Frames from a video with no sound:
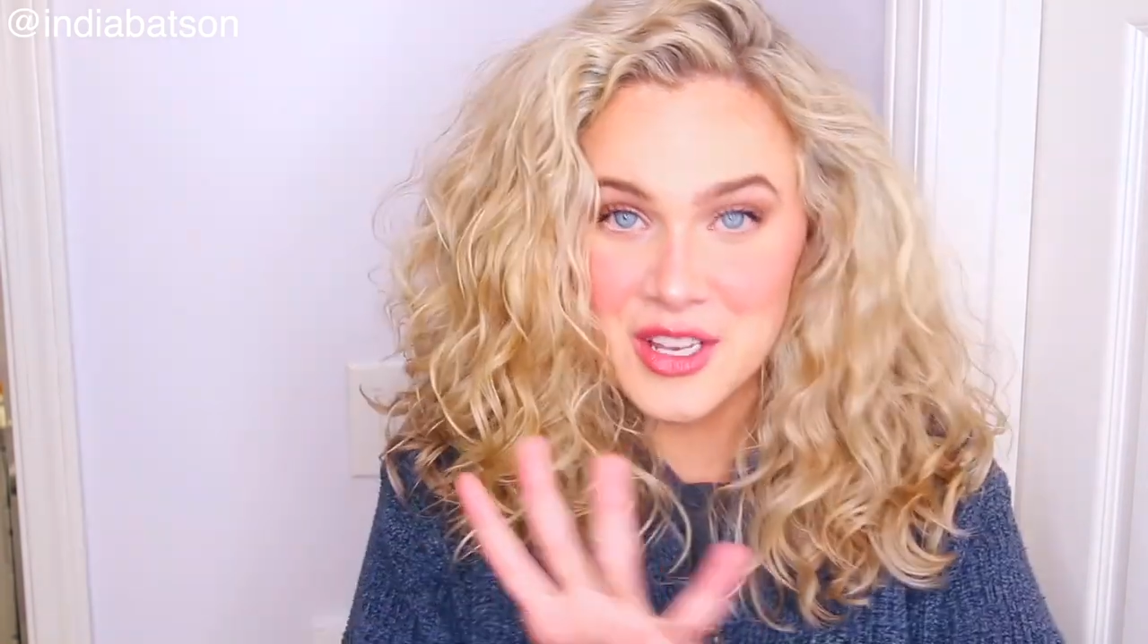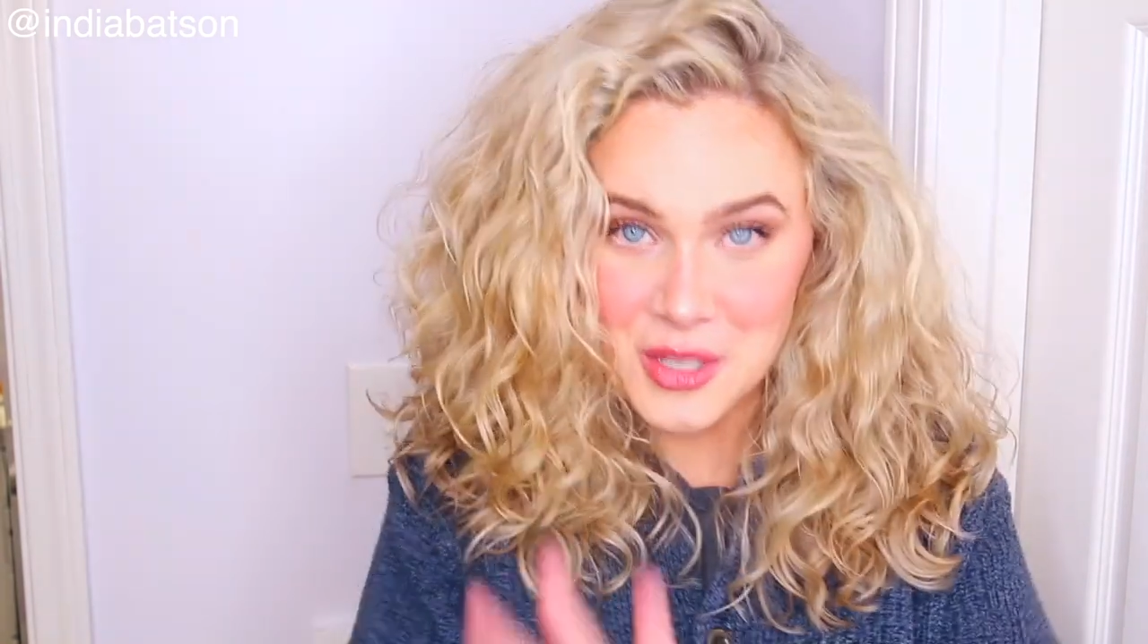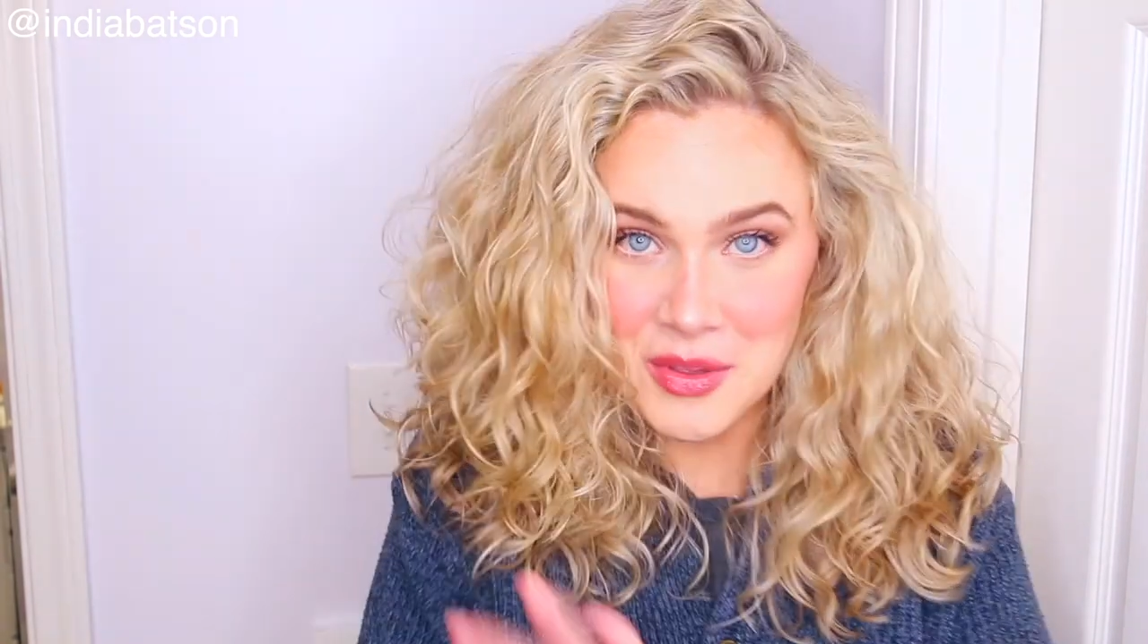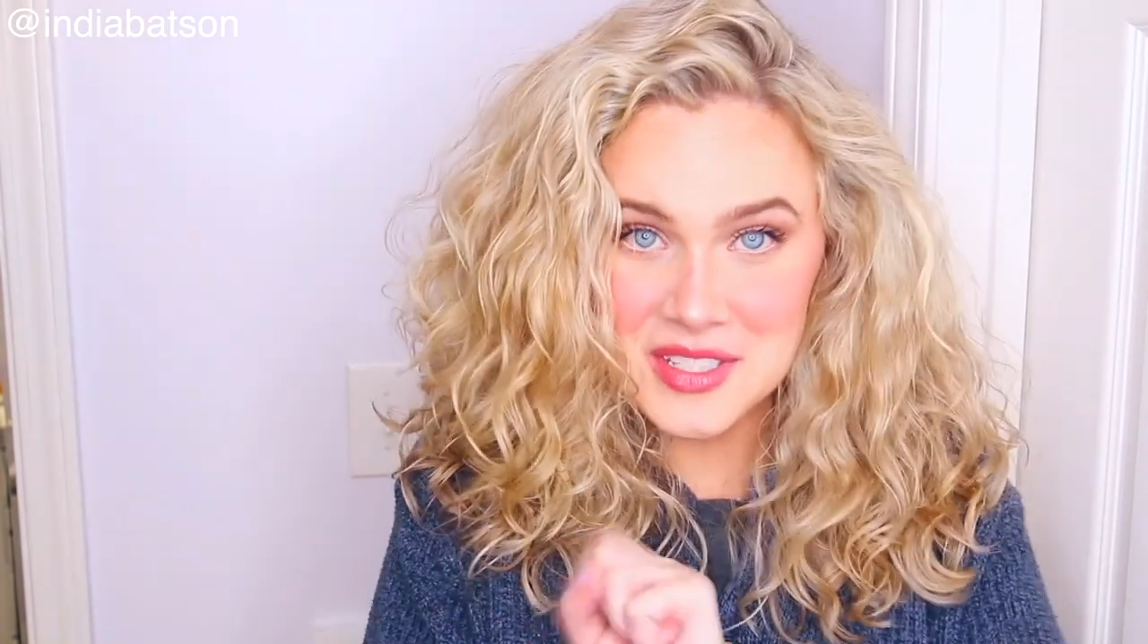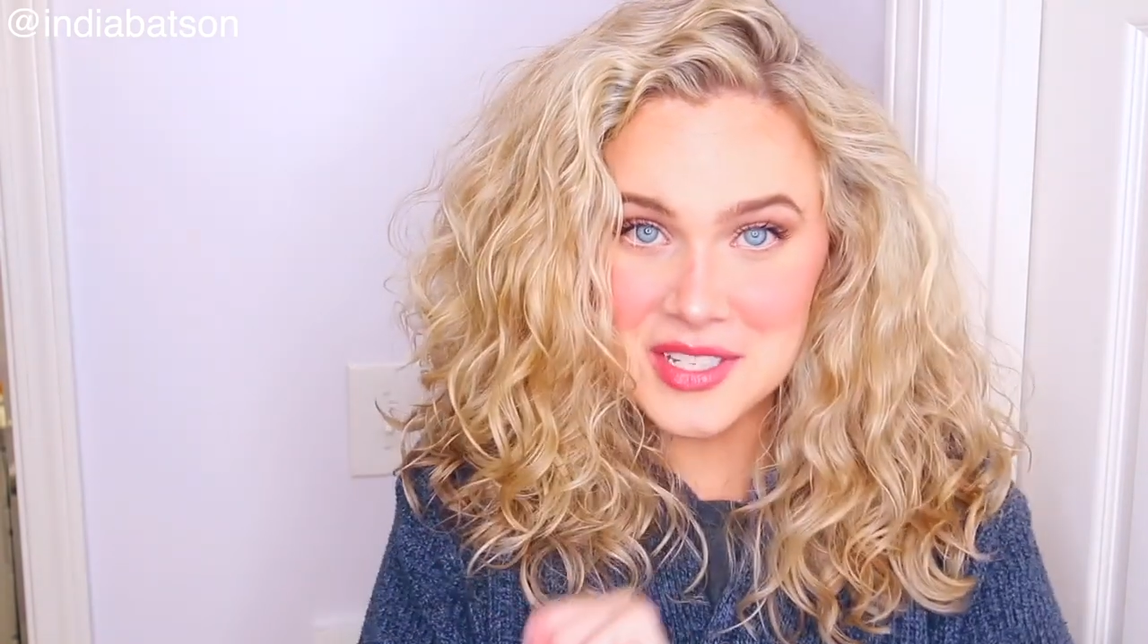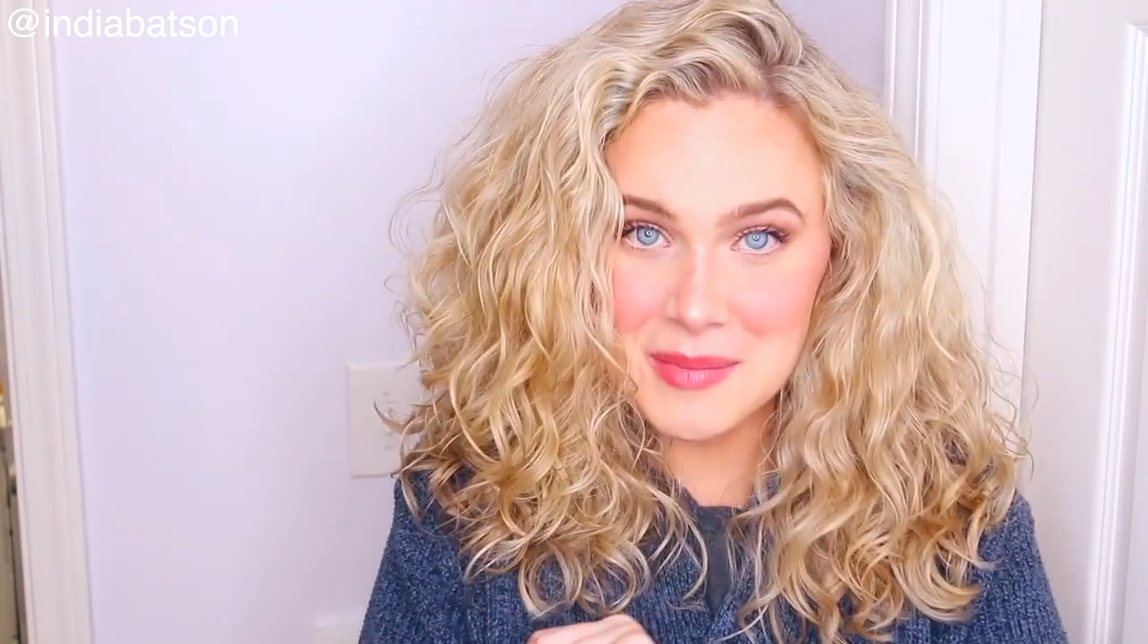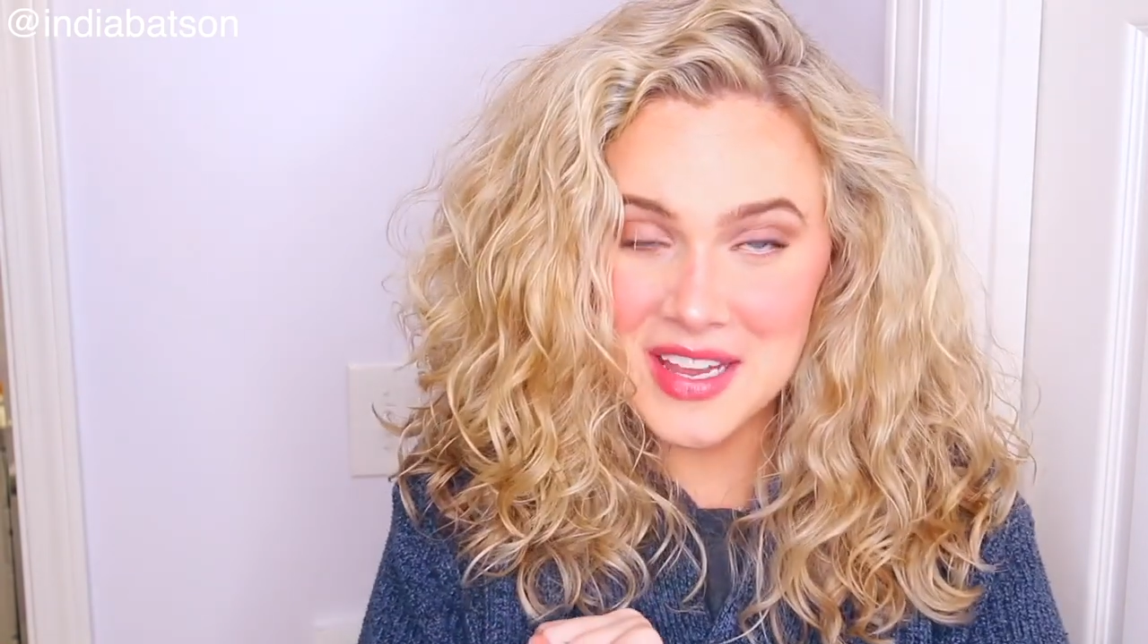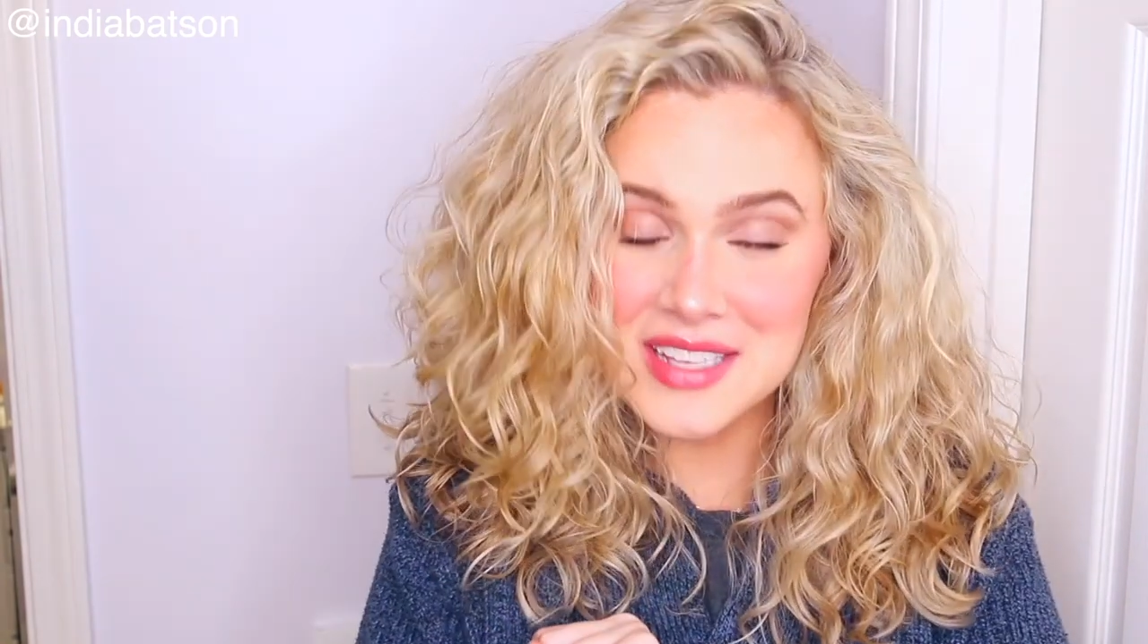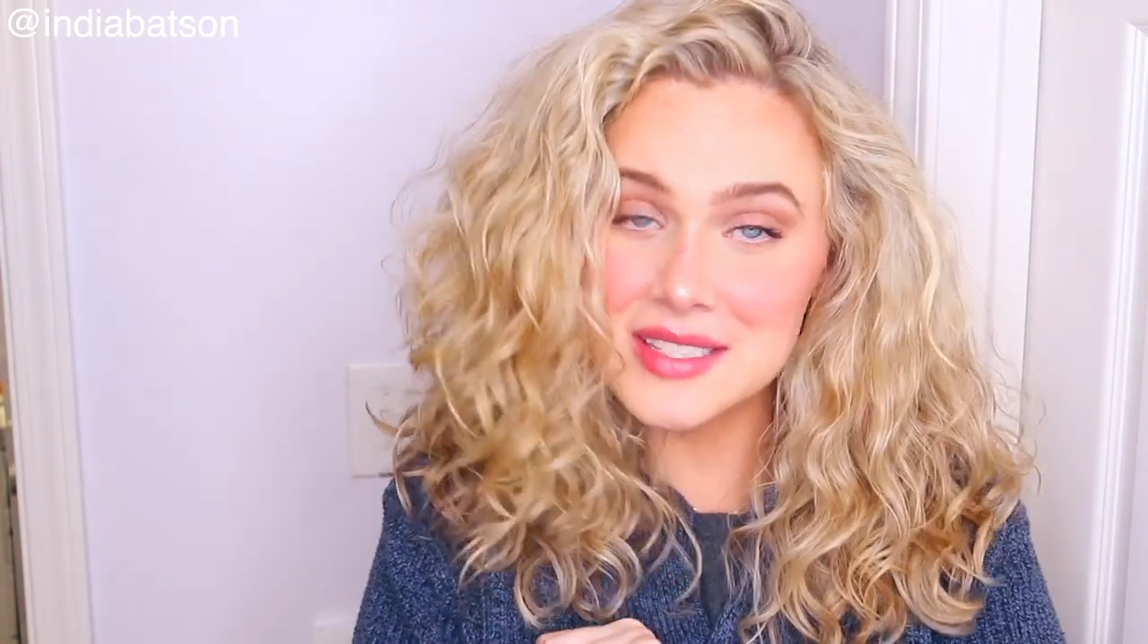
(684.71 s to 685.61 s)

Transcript: So this to me is